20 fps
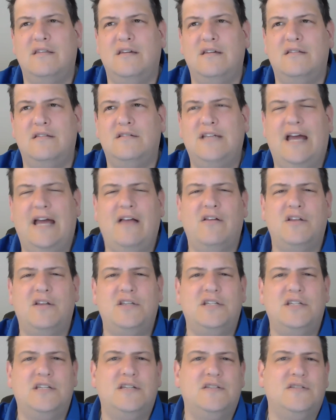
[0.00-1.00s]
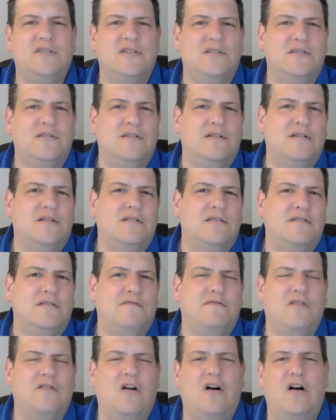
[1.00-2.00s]
challenges and the
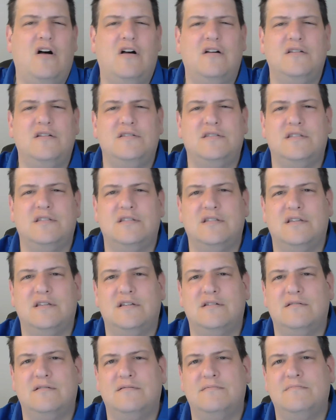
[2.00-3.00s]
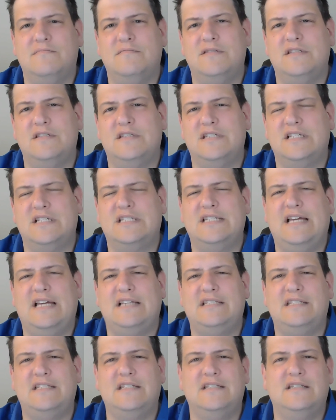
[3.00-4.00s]
flaws and the
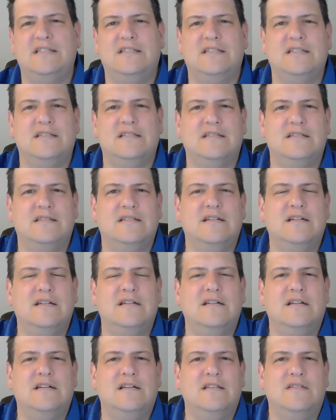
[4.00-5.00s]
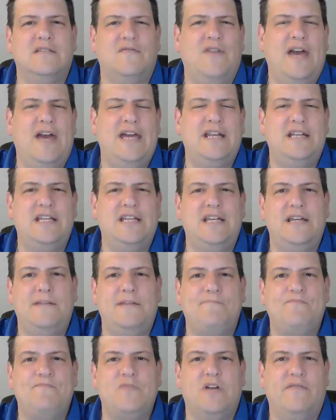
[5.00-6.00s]
successes and the
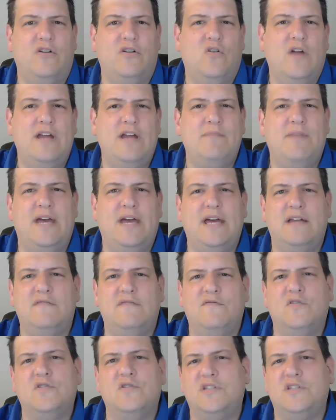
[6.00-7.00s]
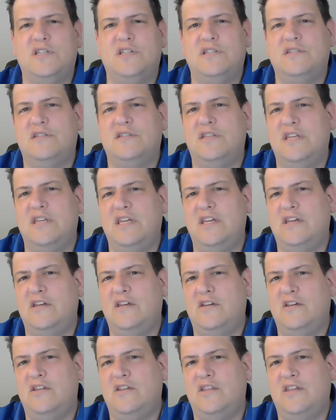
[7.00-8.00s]
vanity of a great man versus
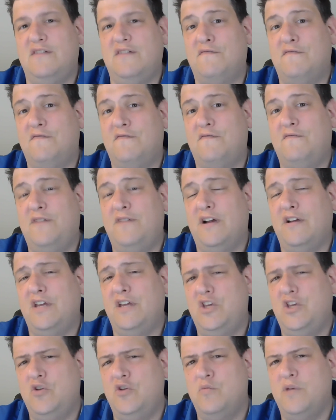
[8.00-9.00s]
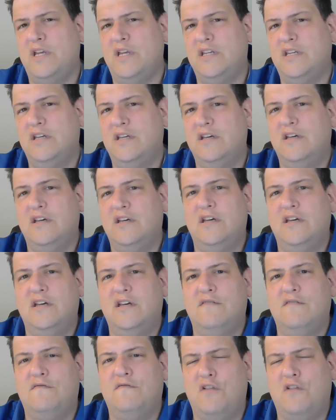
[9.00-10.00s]
the very human
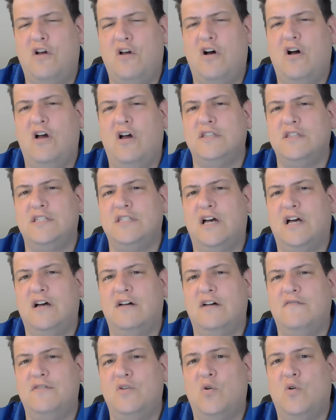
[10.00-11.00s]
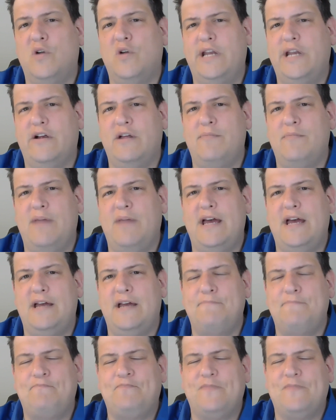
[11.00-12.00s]
flaws of an ordinary
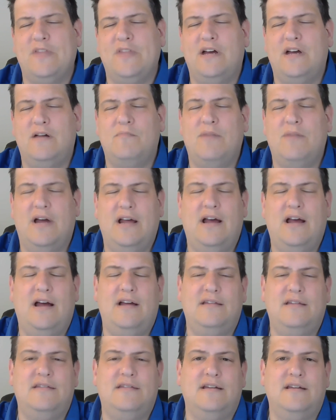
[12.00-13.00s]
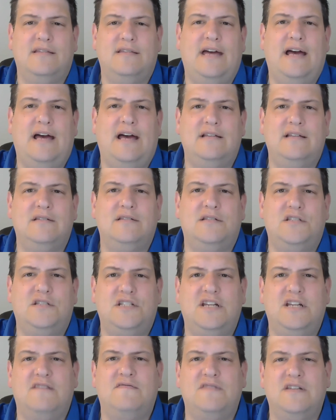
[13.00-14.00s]
man, I think that
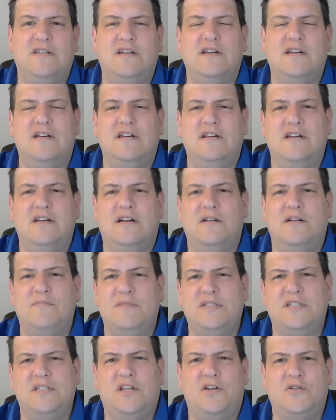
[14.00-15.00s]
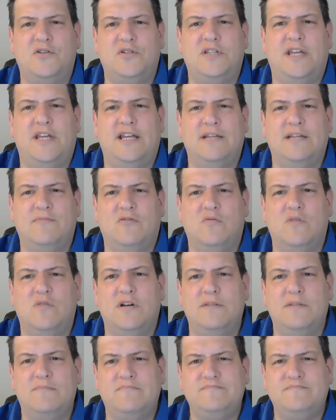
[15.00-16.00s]
shift is an understandable one.